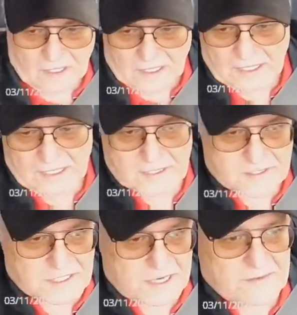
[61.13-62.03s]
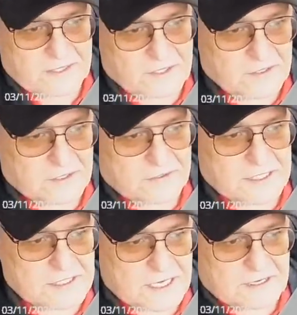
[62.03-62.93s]
It is 72
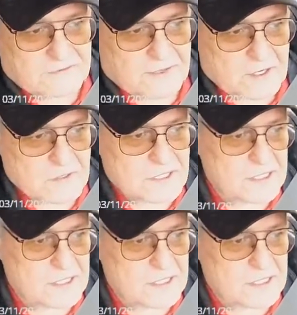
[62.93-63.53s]
degrees out, folks,